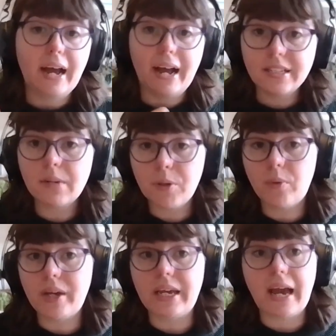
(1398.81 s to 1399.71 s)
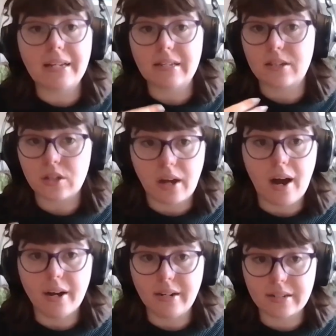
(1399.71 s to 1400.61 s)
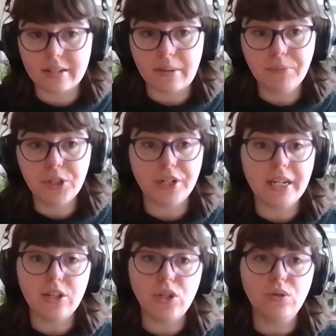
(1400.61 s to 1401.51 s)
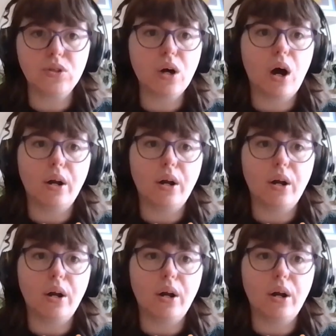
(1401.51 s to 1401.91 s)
LWE as a hardness assumption is used